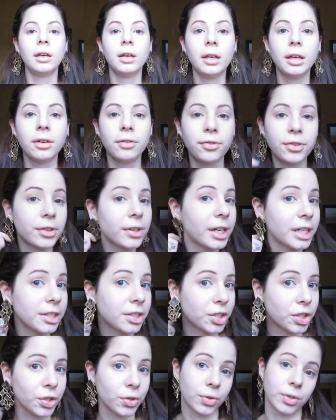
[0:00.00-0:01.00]
If you're
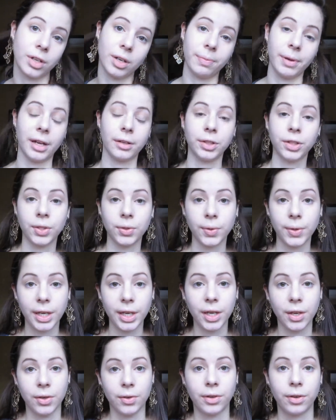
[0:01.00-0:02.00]
unsure about
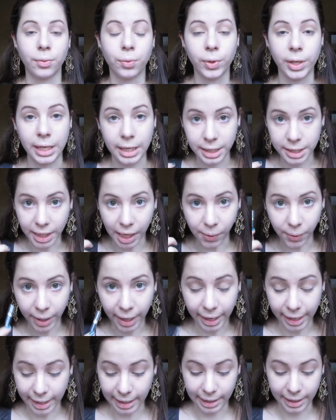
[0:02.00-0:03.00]
doing your winged out
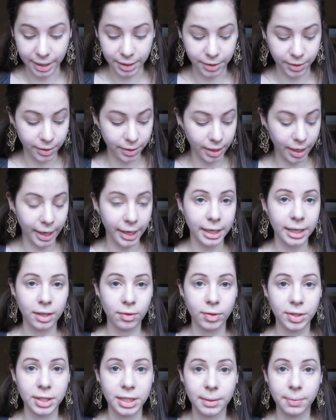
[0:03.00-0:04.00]
eyeliner, I give
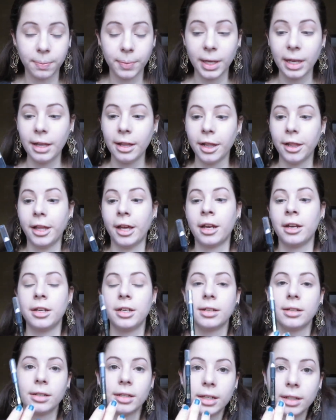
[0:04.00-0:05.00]
a tip that
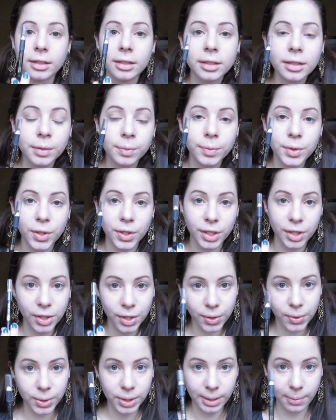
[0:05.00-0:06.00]
you can
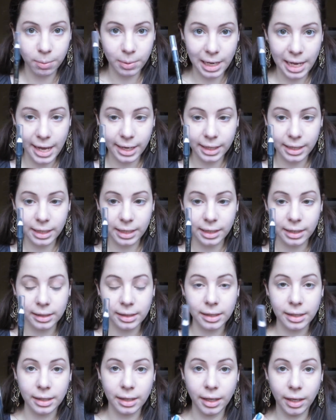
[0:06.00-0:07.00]
use a black
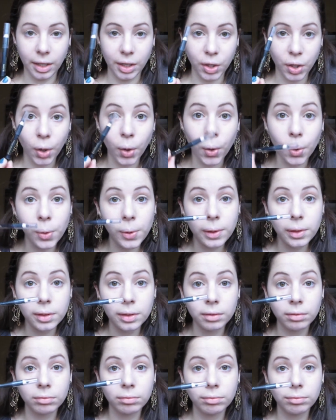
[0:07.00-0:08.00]
kohl
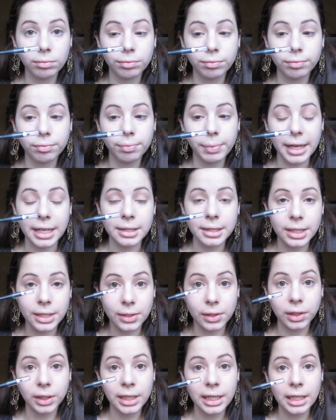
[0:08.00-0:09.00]

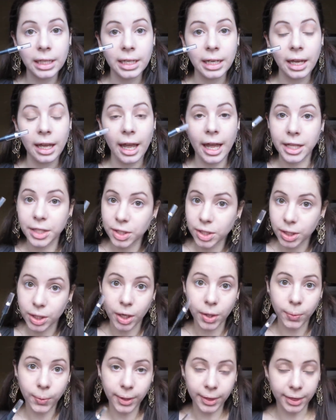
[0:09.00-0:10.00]
pencil and
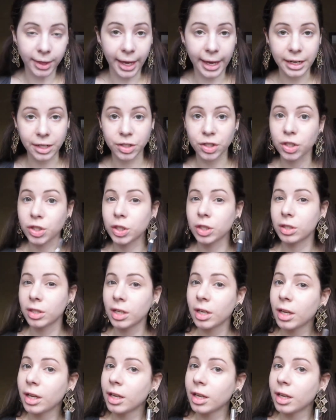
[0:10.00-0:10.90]
start with that and just